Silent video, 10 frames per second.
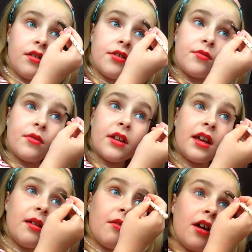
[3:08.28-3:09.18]
just want to
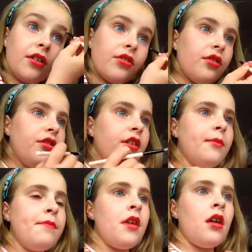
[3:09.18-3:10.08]
keep going through
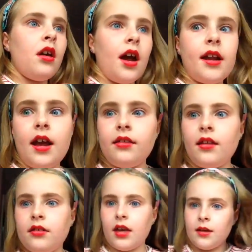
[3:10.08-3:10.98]
them, and then
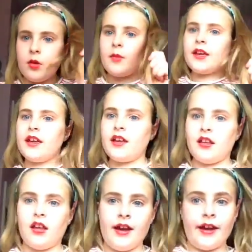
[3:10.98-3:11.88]
they will be
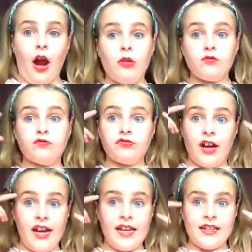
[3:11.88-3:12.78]
like
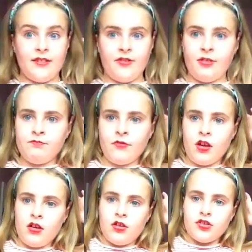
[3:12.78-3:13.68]
really different.
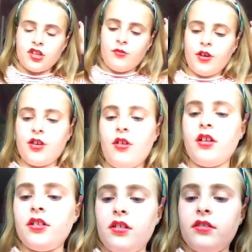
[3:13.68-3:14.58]
So what
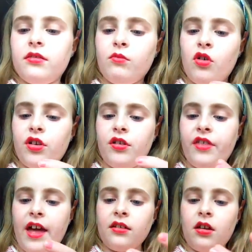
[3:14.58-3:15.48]
you're
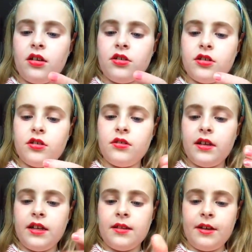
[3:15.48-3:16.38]
then gonna do
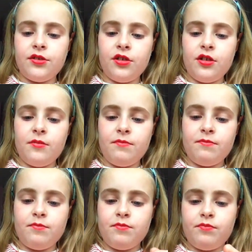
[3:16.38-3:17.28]
is make sure your
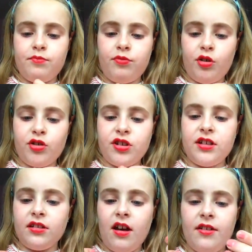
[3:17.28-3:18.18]
brush
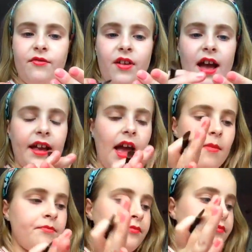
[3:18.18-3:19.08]
is kind of flat
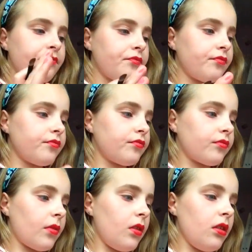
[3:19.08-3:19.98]
again.
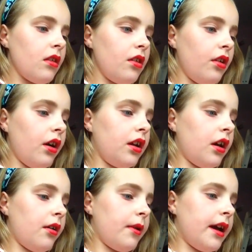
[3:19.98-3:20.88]
You're gonna
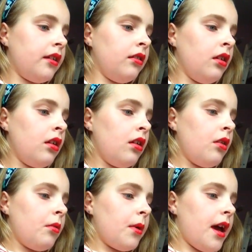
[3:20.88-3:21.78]
go in
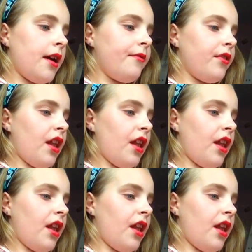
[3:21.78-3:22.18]
with